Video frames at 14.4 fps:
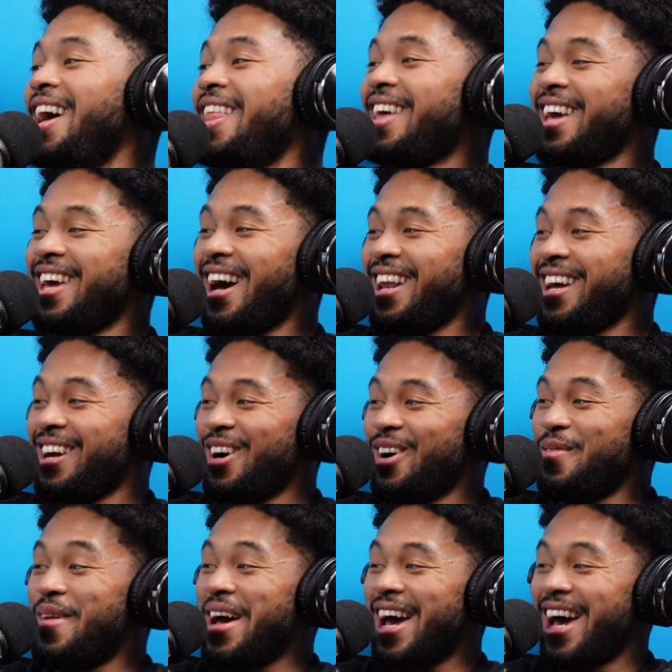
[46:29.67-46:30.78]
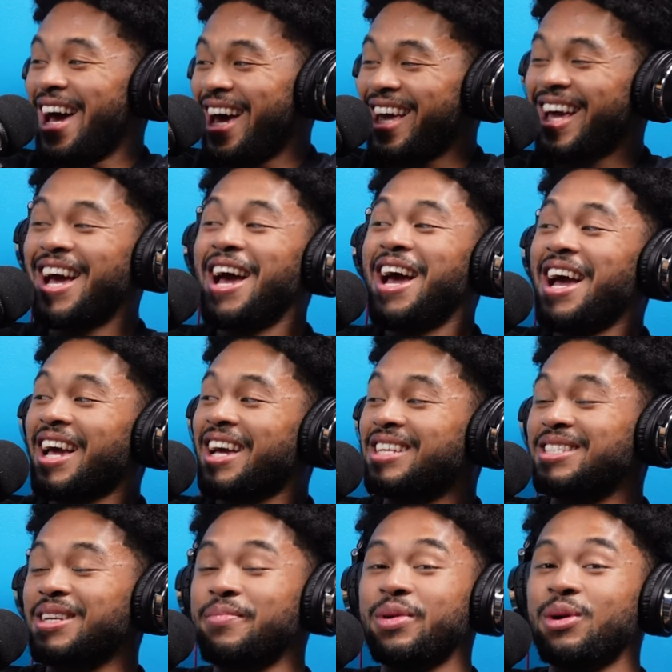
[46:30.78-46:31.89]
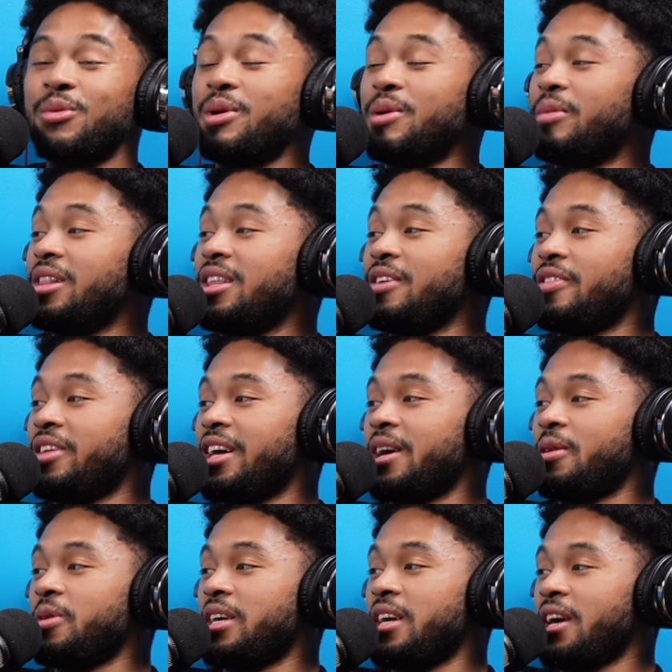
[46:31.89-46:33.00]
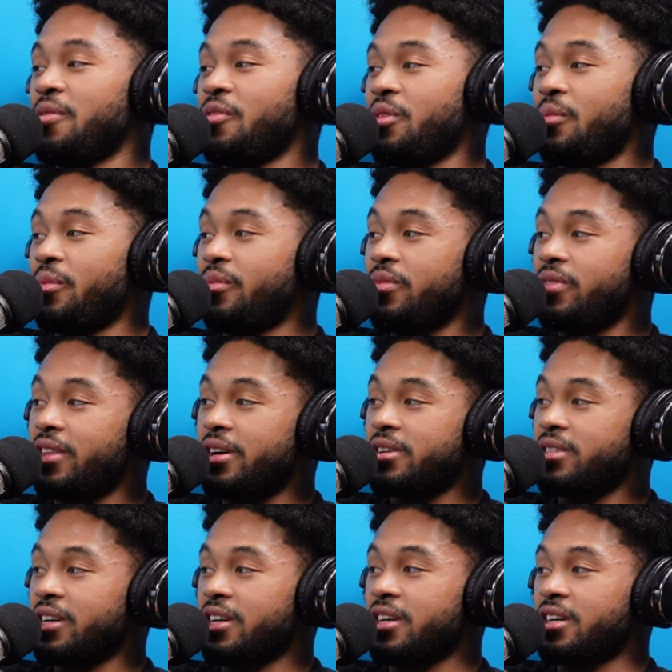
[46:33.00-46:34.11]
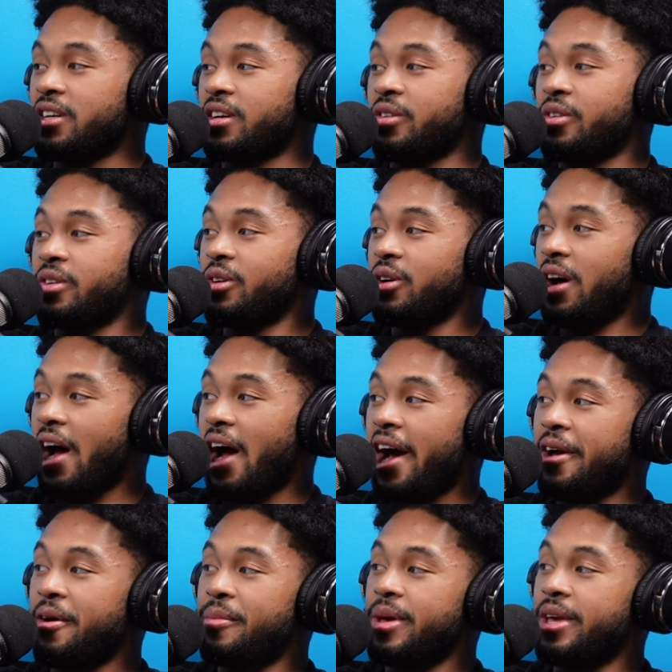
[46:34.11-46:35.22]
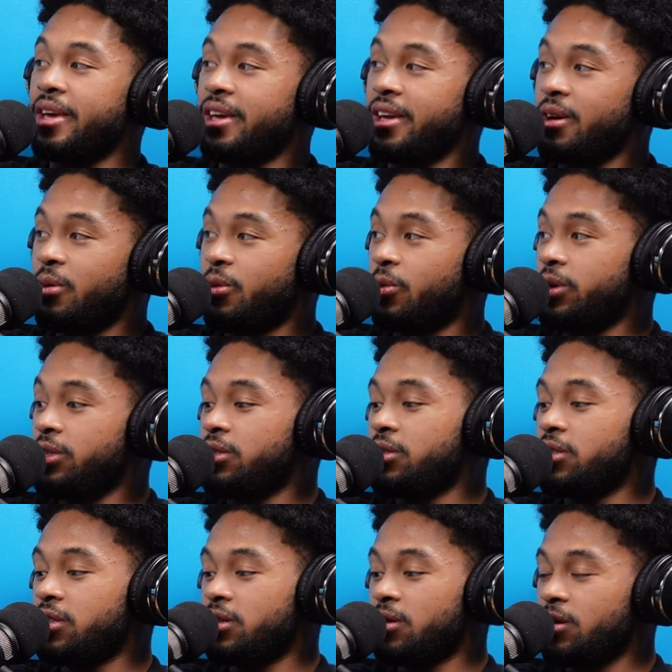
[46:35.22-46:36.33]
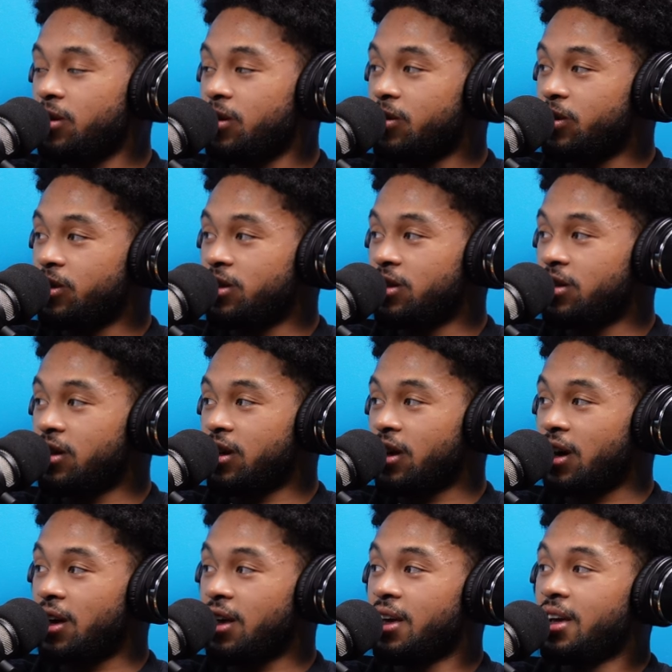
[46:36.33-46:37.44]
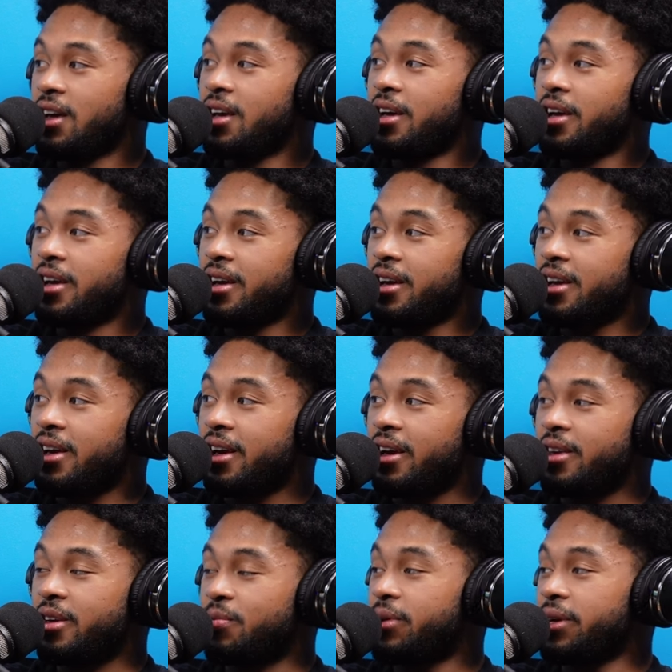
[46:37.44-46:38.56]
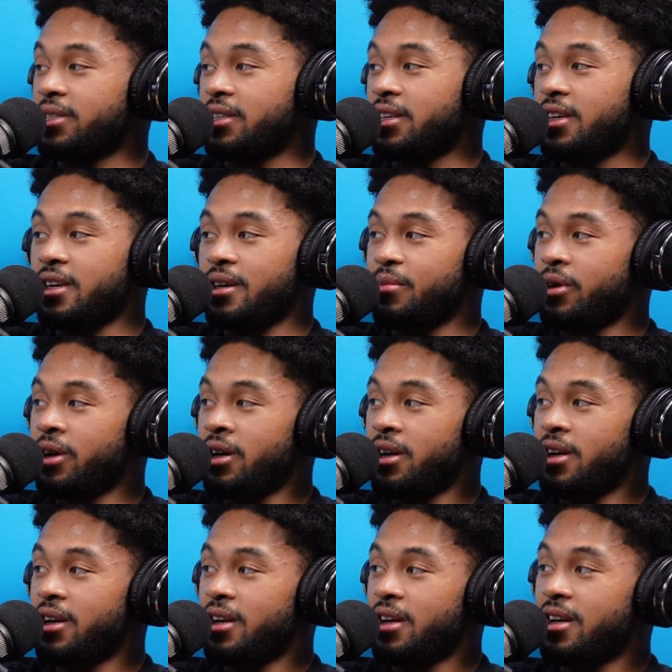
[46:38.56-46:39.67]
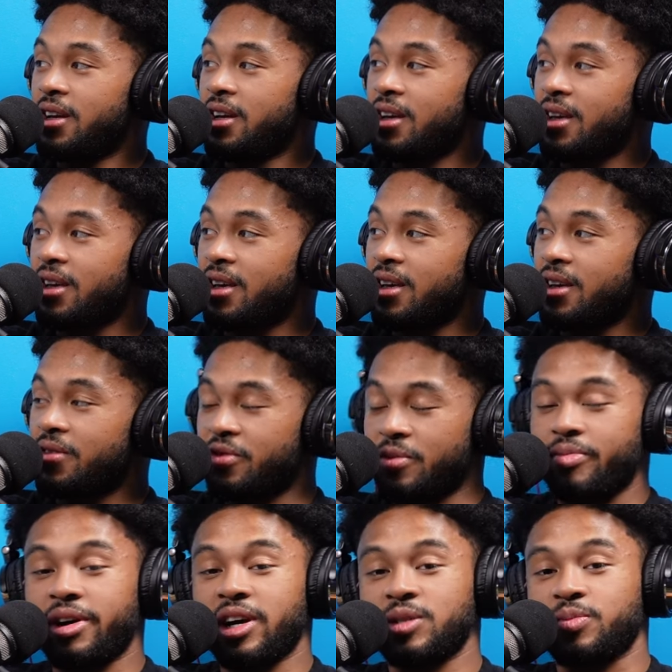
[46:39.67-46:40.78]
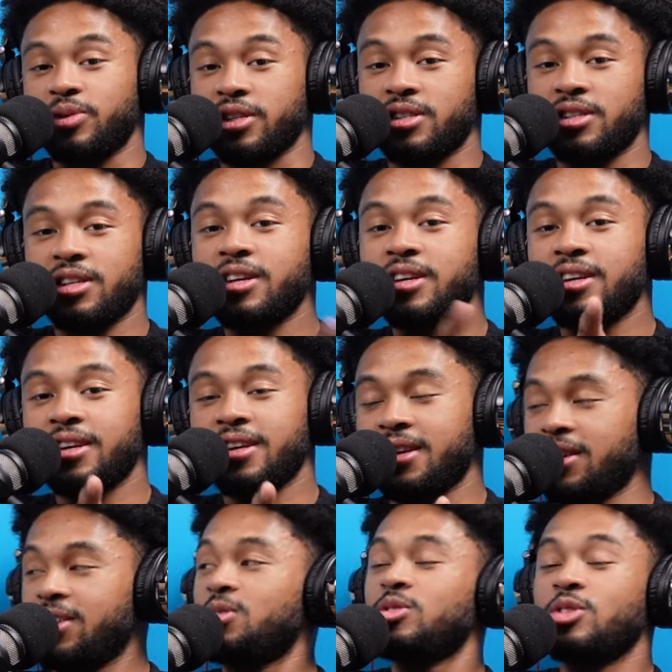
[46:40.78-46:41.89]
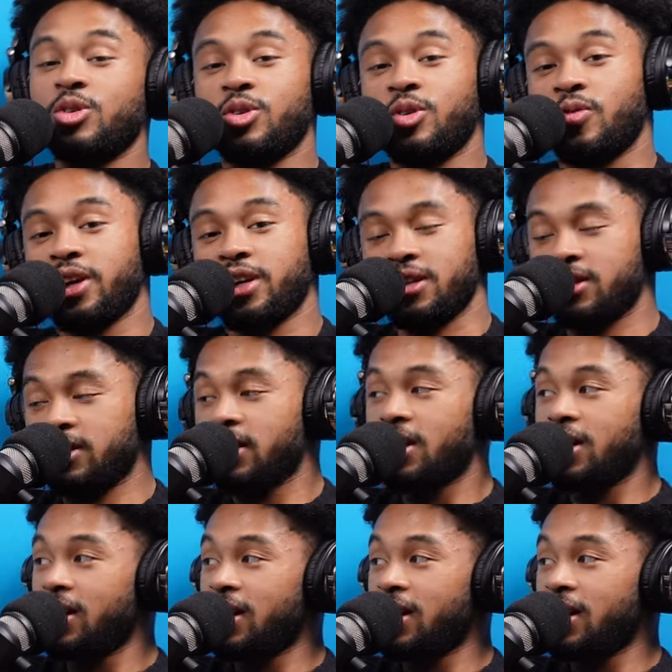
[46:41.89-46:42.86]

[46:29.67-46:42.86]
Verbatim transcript: They gotta go back, cause some people be believing like we came from there's like a higher being. What'd you just What'd you just look at? Your picks didn't hit, bro. From Prize Picks, use code no regulars.